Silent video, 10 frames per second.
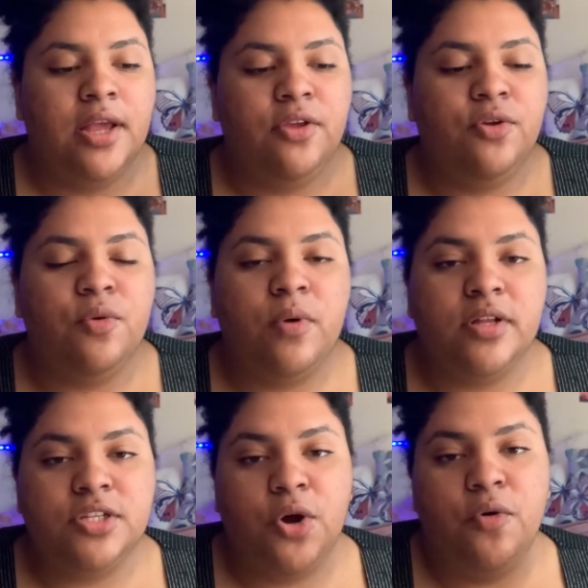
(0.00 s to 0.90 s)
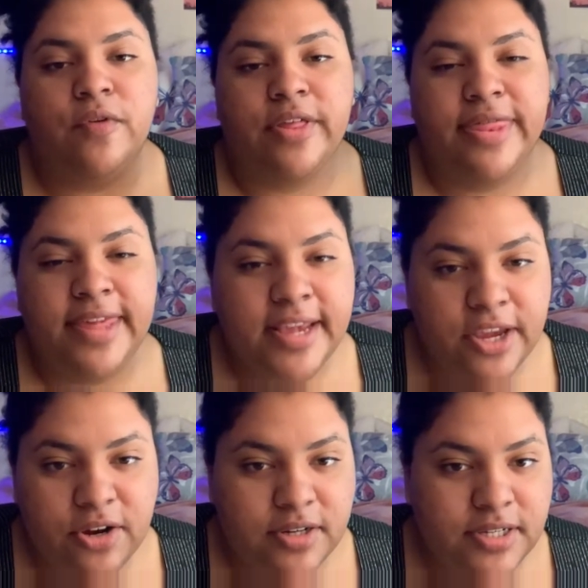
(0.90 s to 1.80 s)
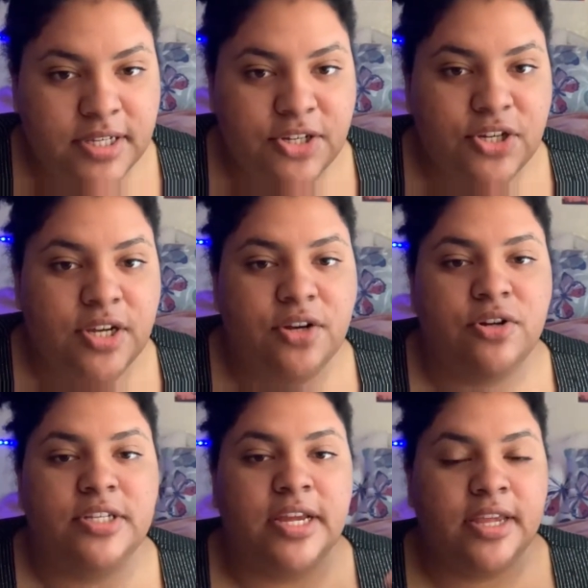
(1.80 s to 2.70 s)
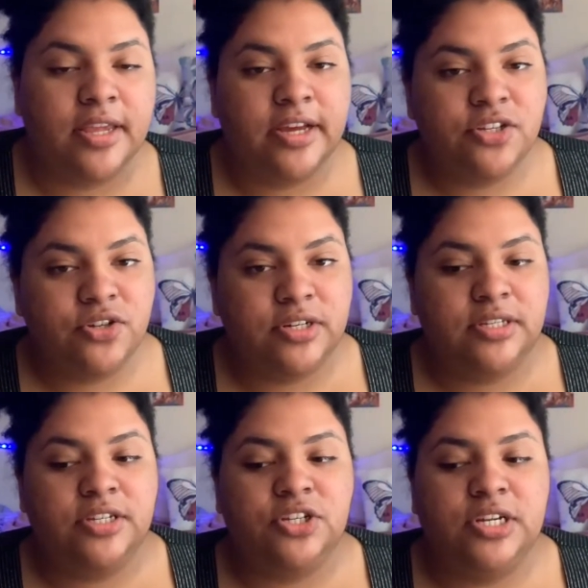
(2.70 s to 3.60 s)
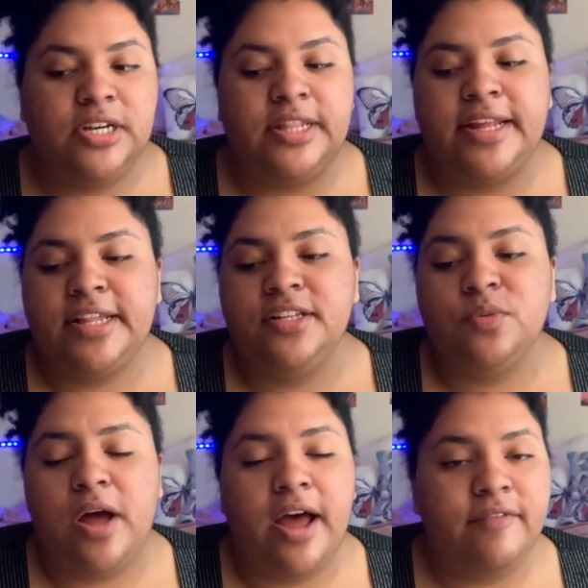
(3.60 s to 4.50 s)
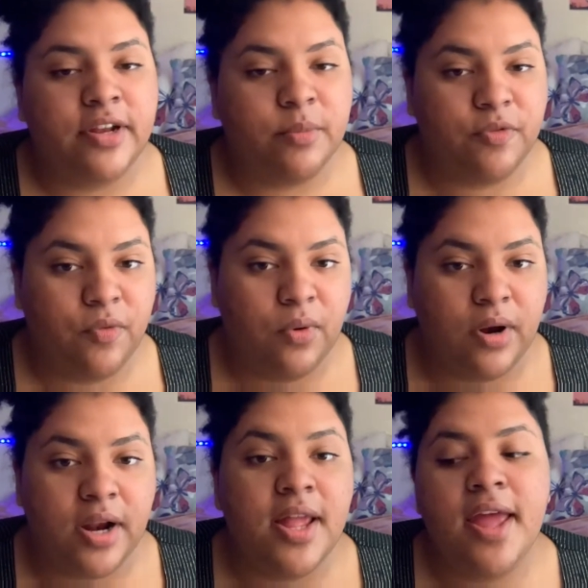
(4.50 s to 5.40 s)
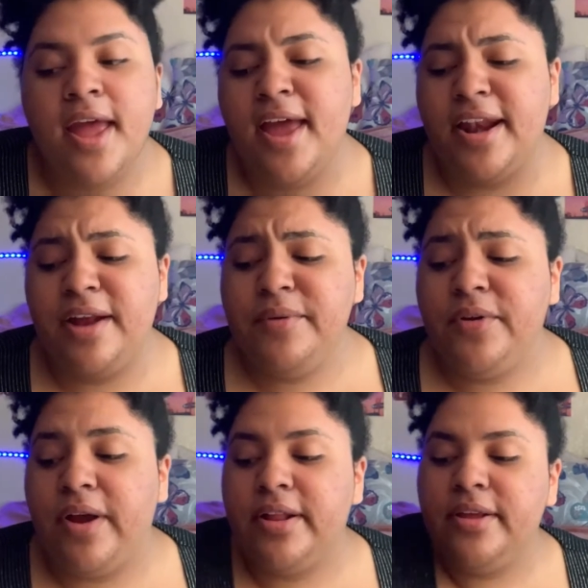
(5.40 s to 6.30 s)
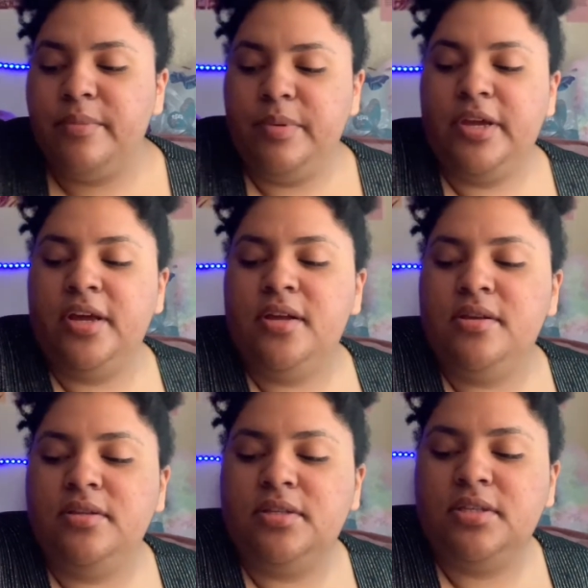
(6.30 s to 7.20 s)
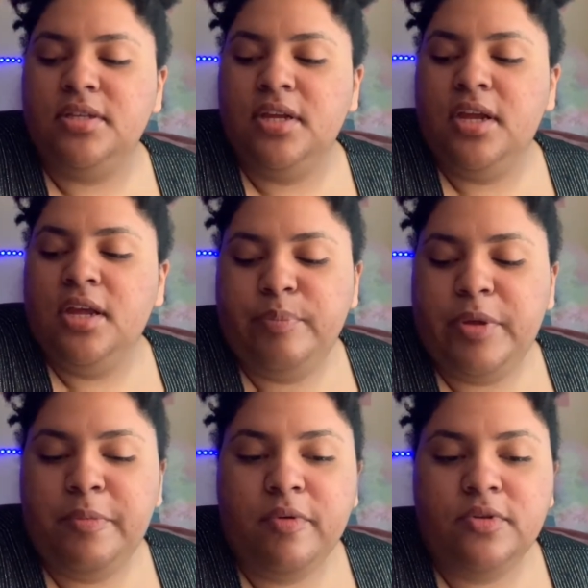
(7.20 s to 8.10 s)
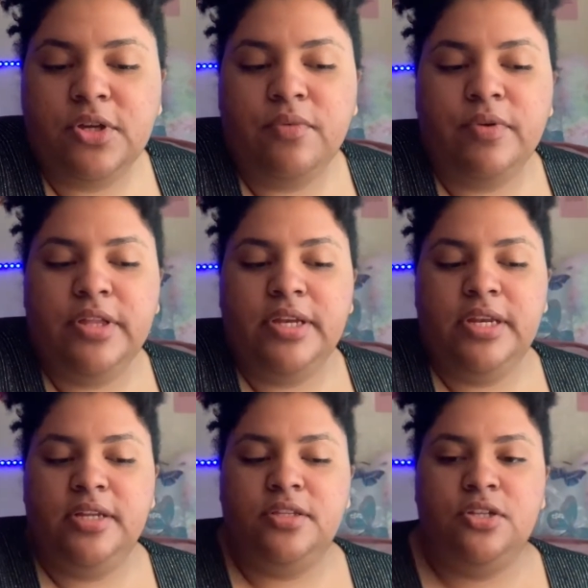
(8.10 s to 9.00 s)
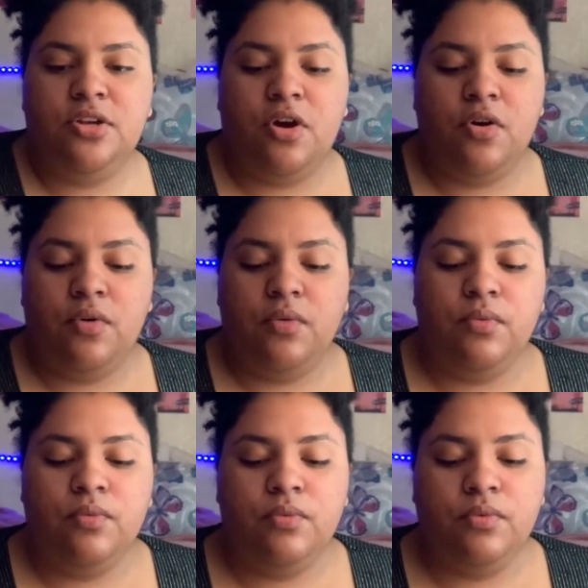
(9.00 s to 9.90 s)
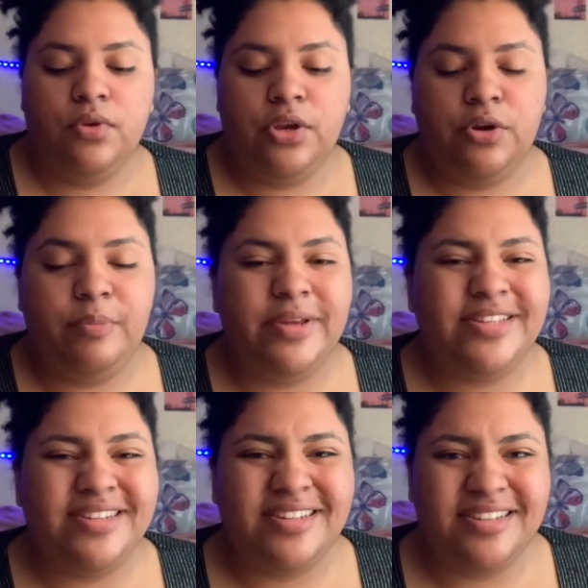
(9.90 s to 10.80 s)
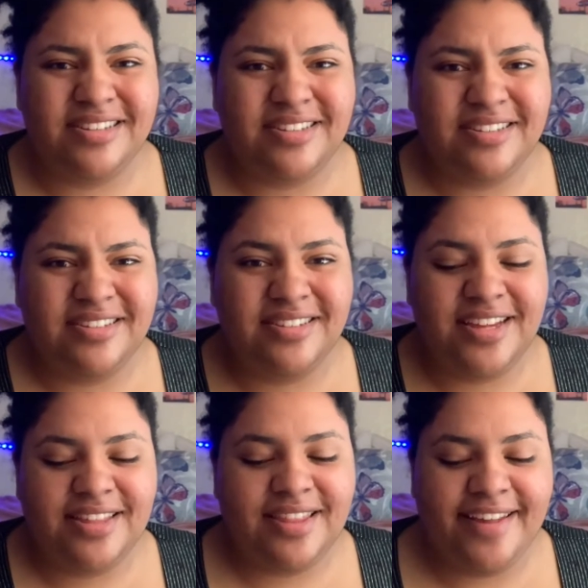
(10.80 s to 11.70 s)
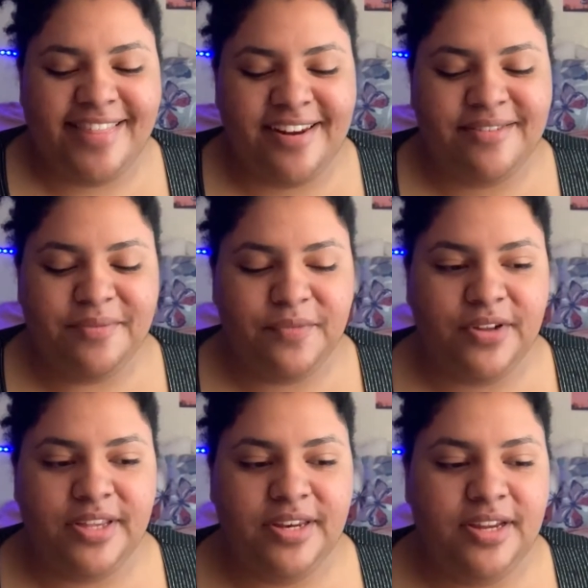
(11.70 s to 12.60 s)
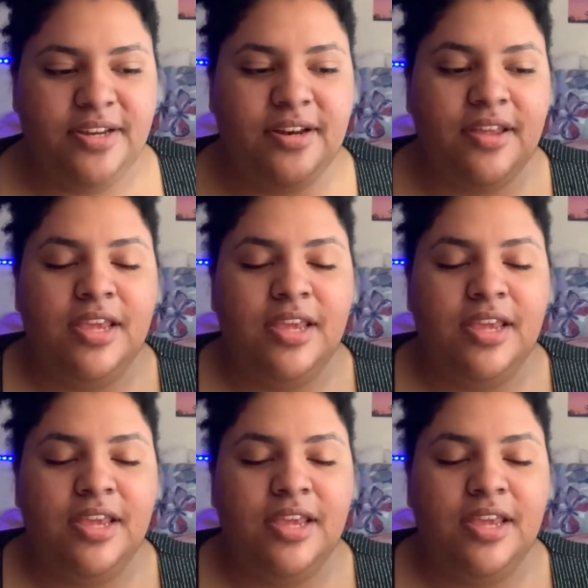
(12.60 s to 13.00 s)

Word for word: you don't want to overthink your decision or second guess your decision. And like, that's what I've done before. And I regret it because people don't really need to know your business and like, they don't really need